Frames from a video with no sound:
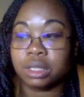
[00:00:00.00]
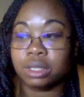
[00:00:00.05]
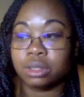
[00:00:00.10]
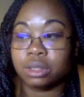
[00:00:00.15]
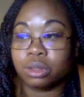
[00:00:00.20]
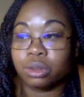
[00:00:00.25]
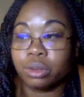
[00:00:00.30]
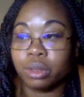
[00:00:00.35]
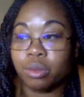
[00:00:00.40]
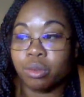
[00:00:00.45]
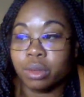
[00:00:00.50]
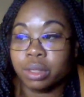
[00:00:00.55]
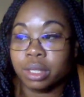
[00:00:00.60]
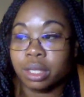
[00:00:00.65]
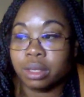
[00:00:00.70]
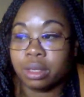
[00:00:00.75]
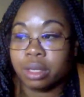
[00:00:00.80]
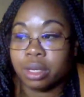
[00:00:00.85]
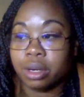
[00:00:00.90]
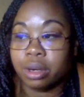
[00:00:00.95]
There's only one
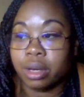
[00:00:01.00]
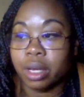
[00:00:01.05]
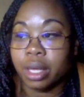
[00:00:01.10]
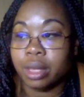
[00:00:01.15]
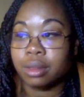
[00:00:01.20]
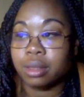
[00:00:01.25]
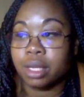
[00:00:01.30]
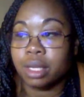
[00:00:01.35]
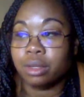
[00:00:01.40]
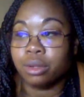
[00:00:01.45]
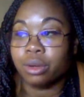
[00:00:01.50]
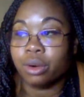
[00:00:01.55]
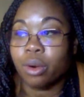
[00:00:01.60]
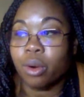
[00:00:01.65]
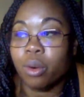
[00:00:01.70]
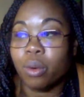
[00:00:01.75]
in there, and then your